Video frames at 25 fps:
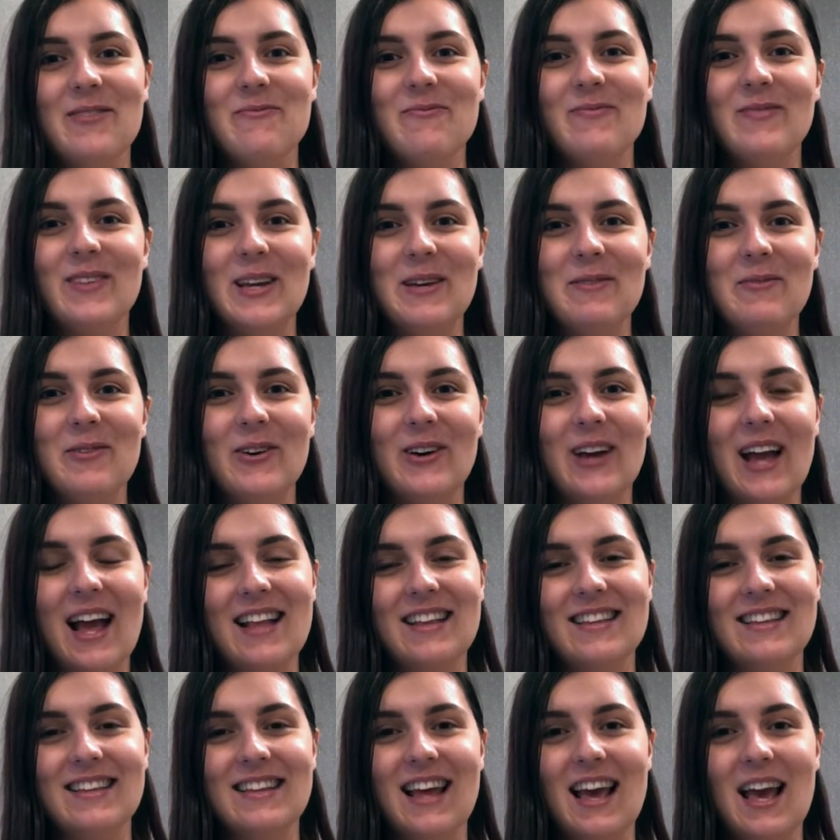people
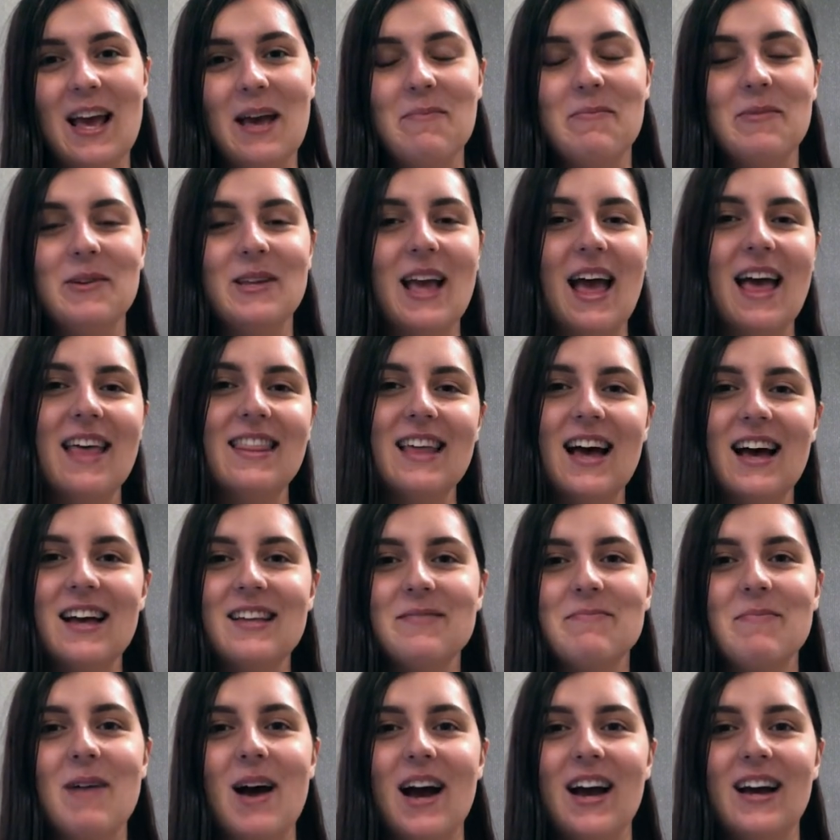get today. But yeah,
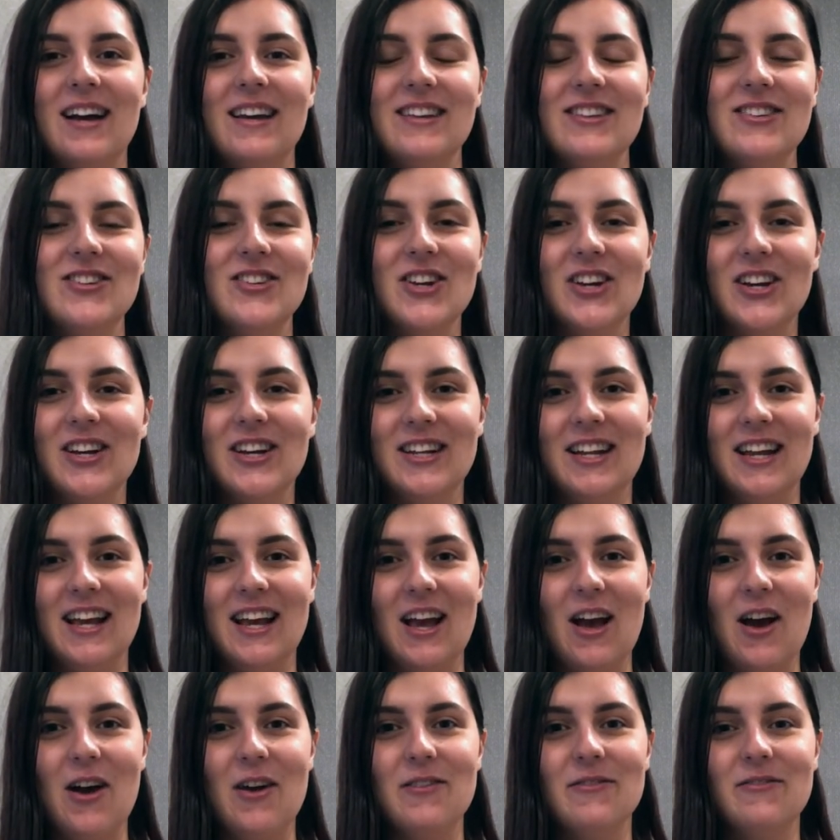that's my
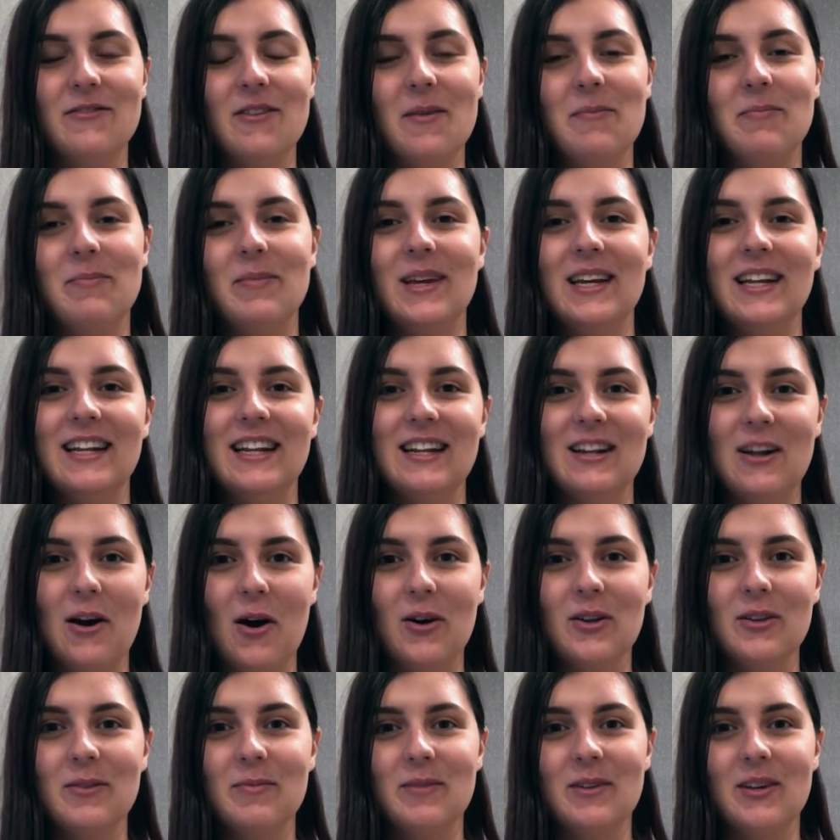journey of being in
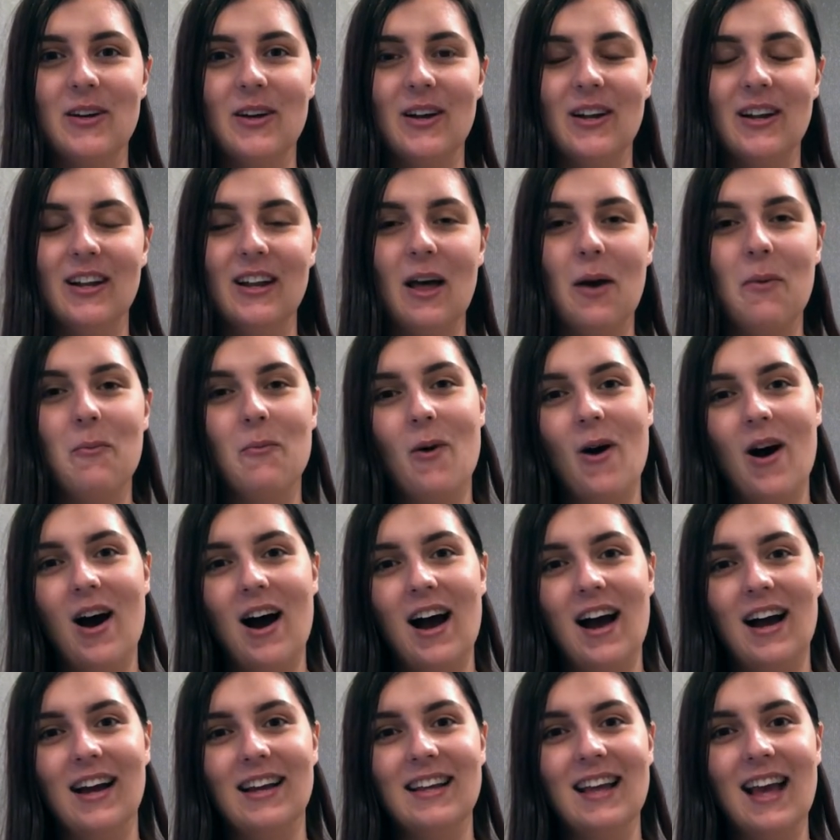hospital and what
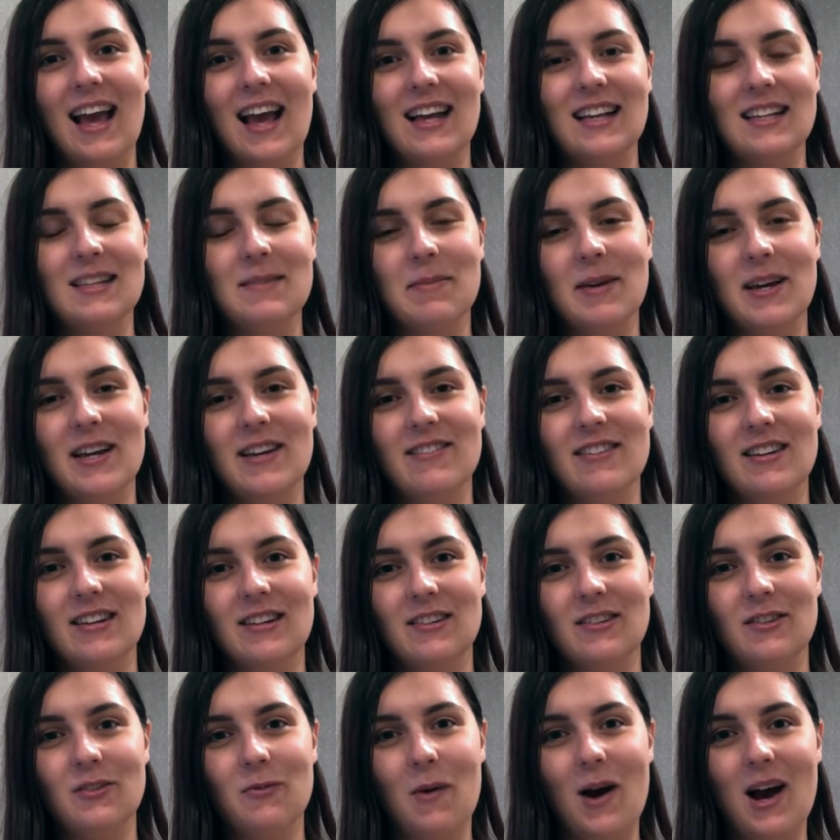I
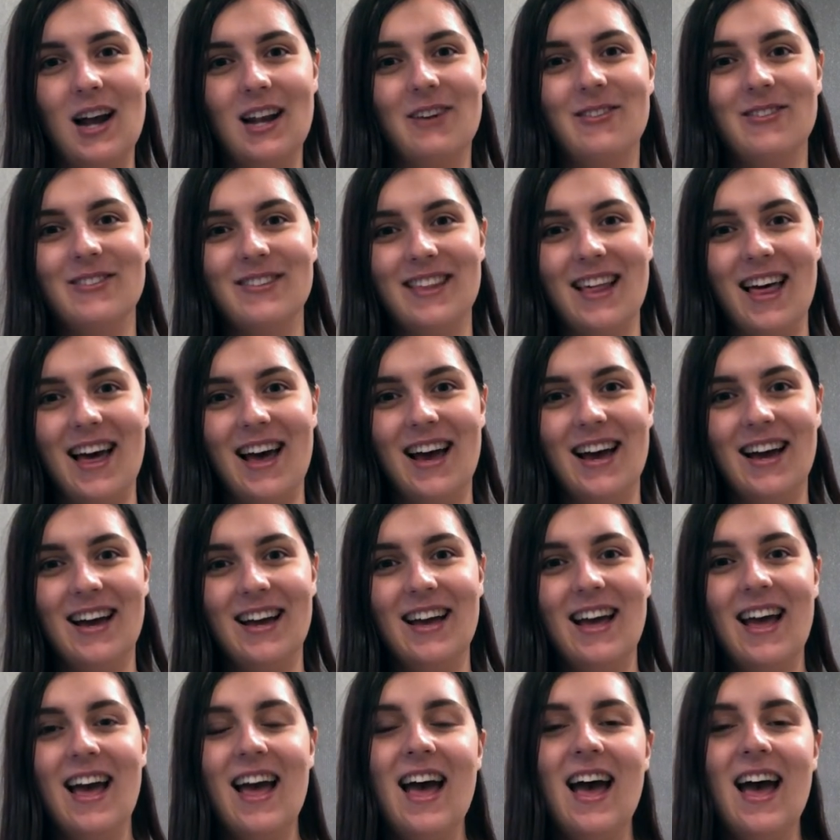experienced while I was there.